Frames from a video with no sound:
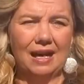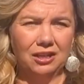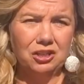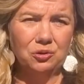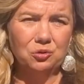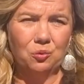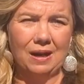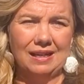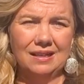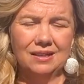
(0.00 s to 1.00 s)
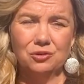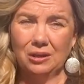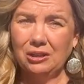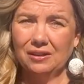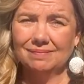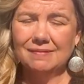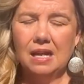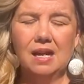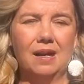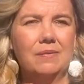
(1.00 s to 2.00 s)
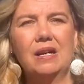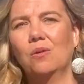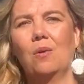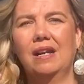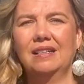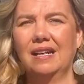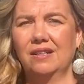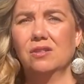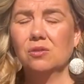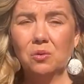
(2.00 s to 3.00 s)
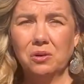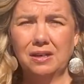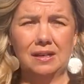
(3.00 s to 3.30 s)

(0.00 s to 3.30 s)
not a huge wine drinker. I'm not a wine connoisseur,